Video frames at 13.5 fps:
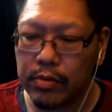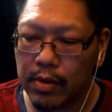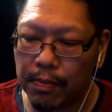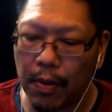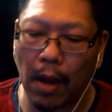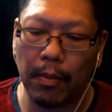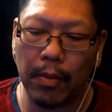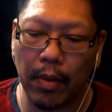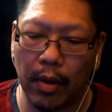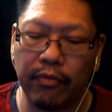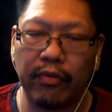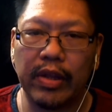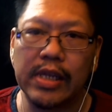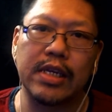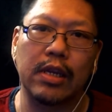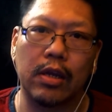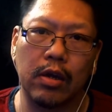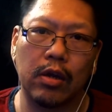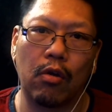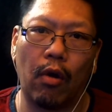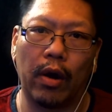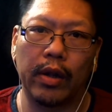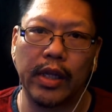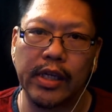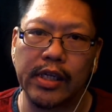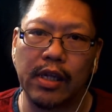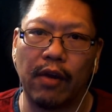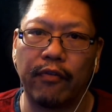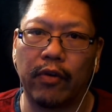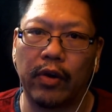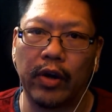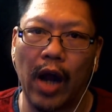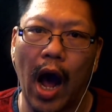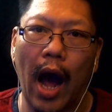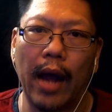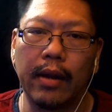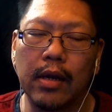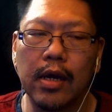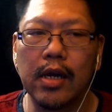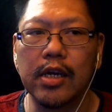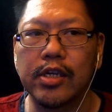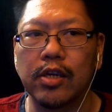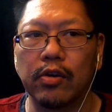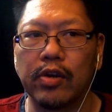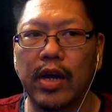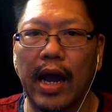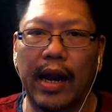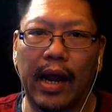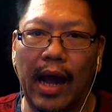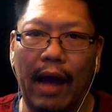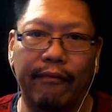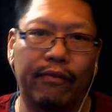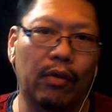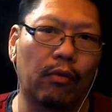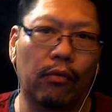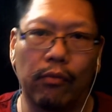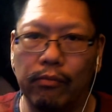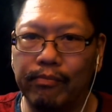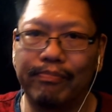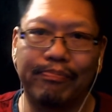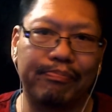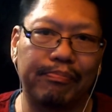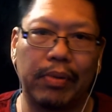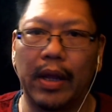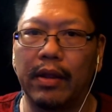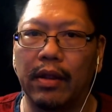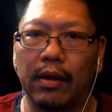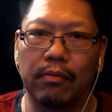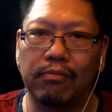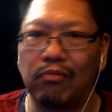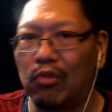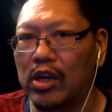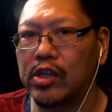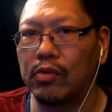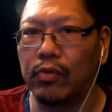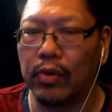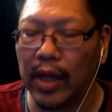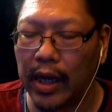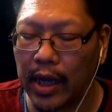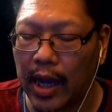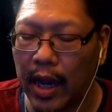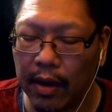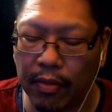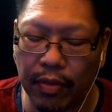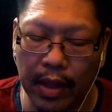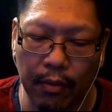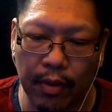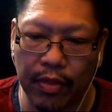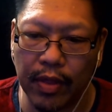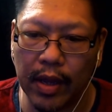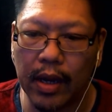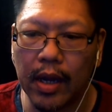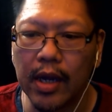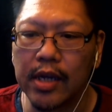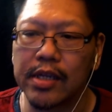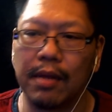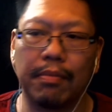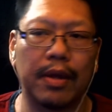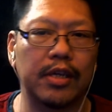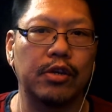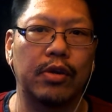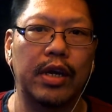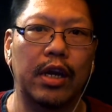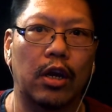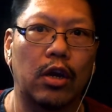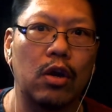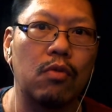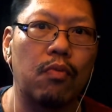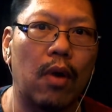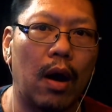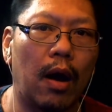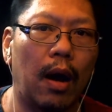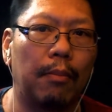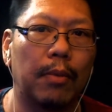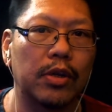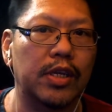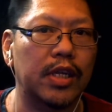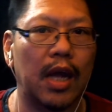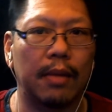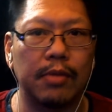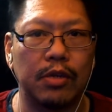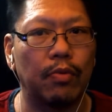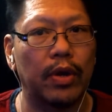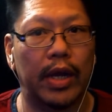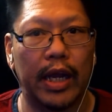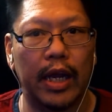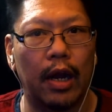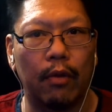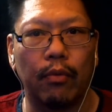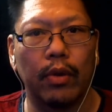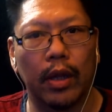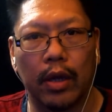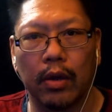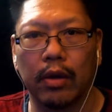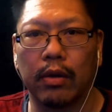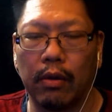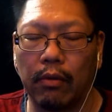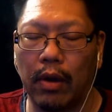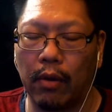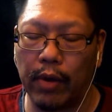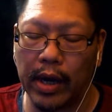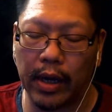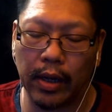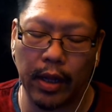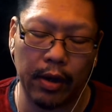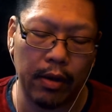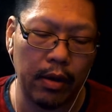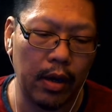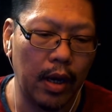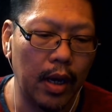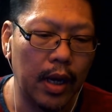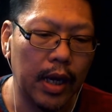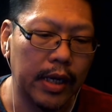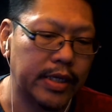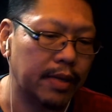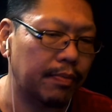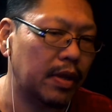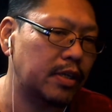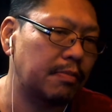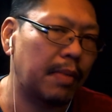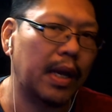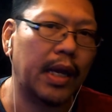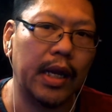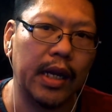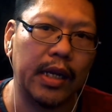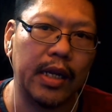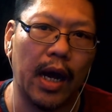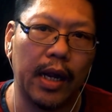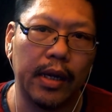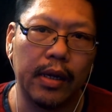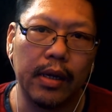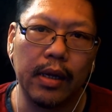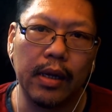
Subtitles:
the problem of, is it good quality stuff or not? So you kind of have to play the Russian roulette kind of thing with it. Sometimes you'll get a good one. Most of the times you will get a really good regulator, and sometimes you might get a dud,